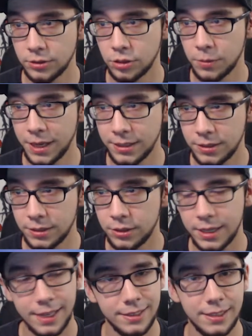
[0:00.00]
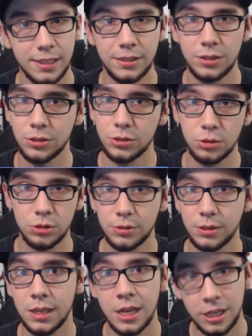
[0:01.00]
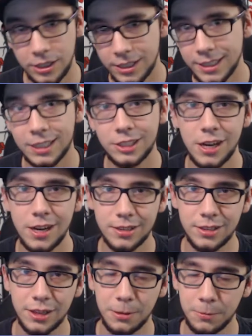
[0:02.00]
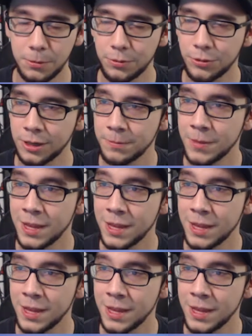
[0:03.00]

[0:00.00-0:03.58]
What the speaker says: So basically you cast an instant or sorcery, you get to shock something for free.